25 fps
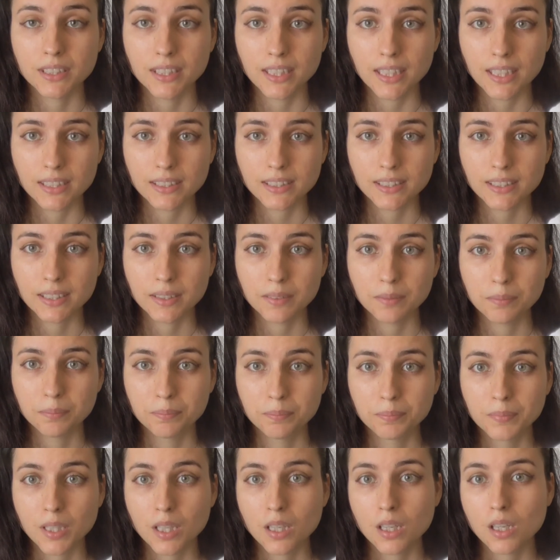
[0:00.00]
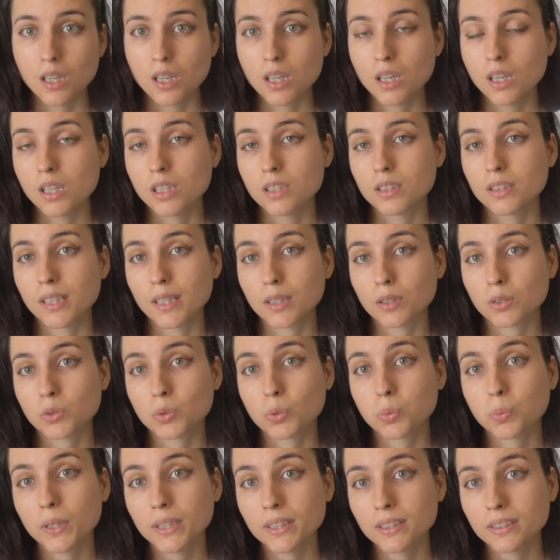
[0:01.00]
Natson. Now
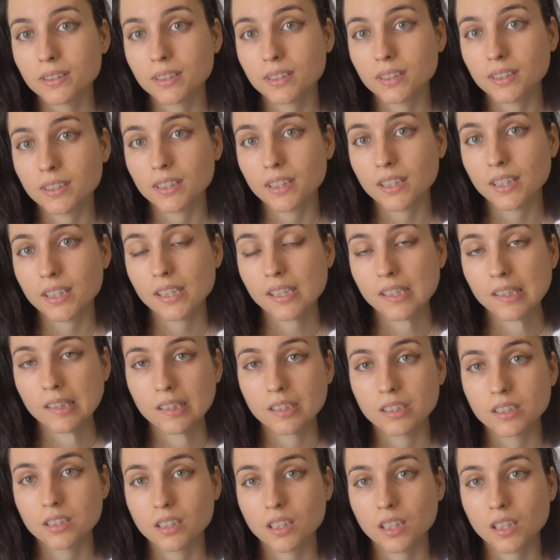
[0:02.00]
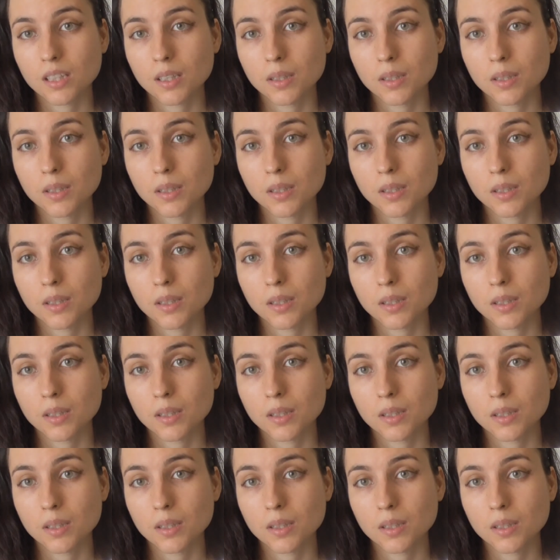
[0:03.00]
20 is